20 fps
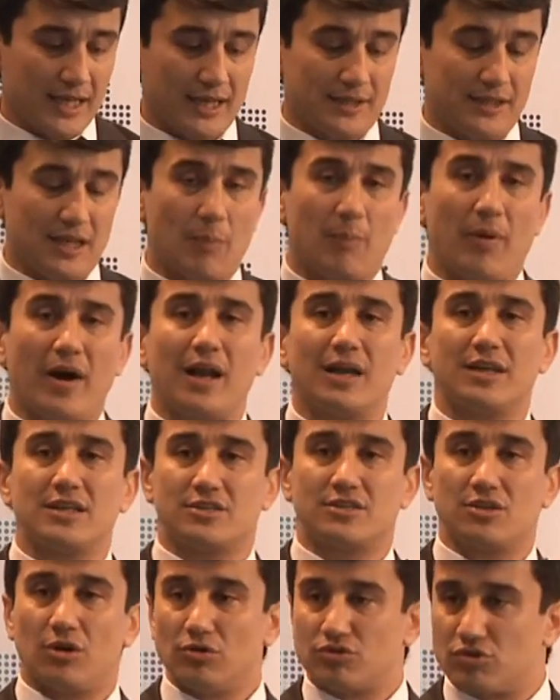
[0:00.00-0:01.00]
Nepal
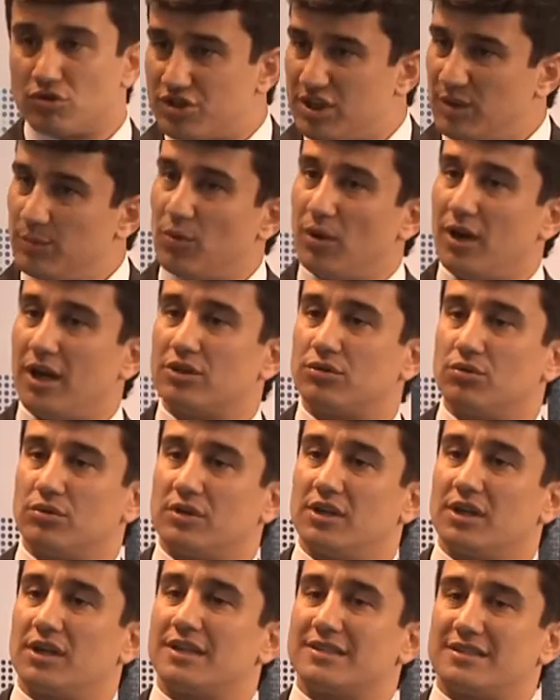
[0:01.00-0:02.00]
is also similar to
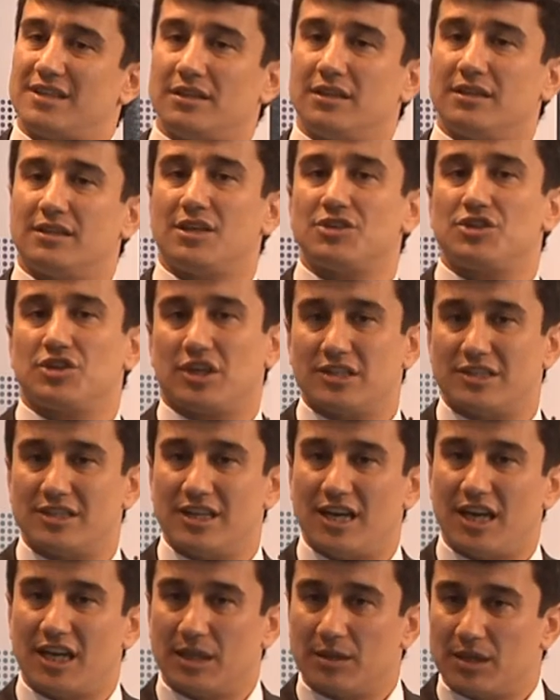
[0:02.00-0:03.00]
Kyrgyzstan and
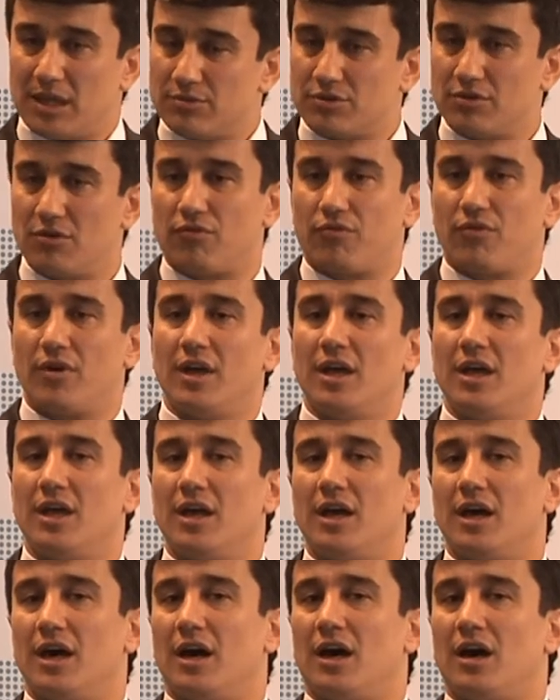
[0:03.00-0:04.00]
Tajikistan in terms of
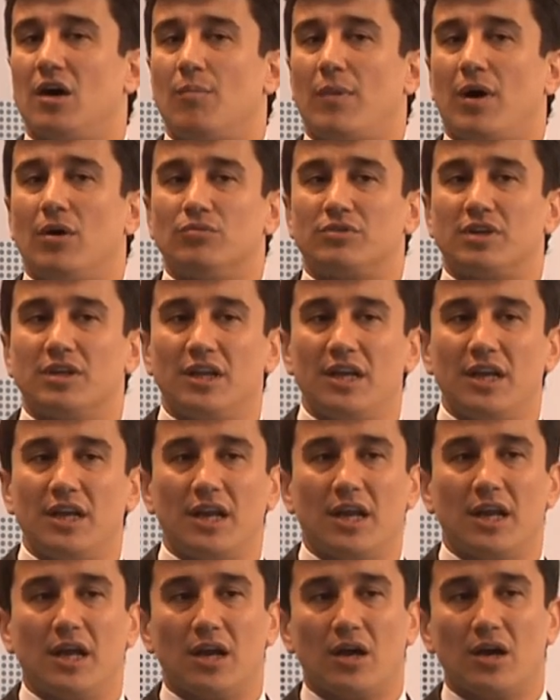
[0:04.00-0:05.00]
uh,
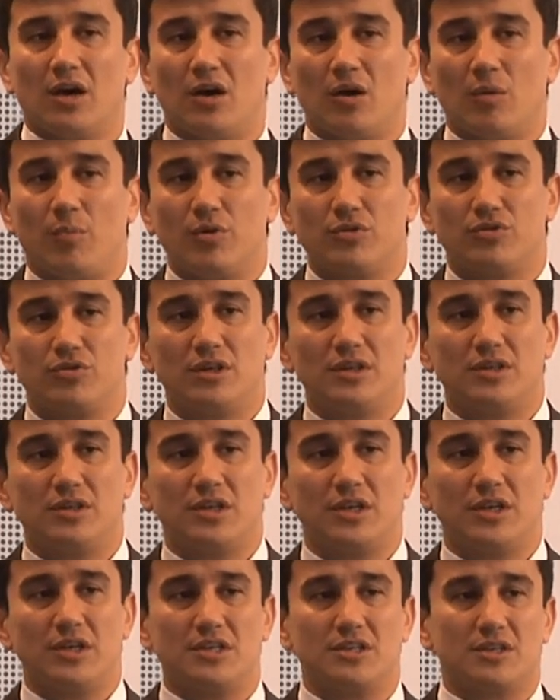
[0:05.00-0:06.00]
mountaineering uh,
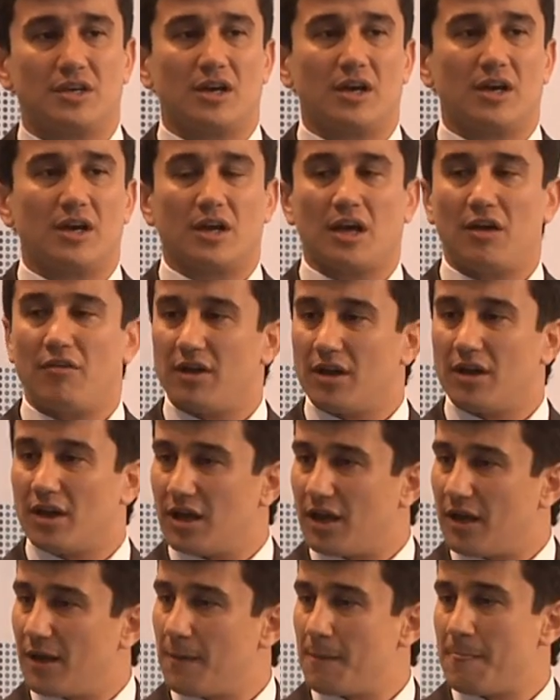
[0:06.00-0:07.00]
opportunities, uh, having a,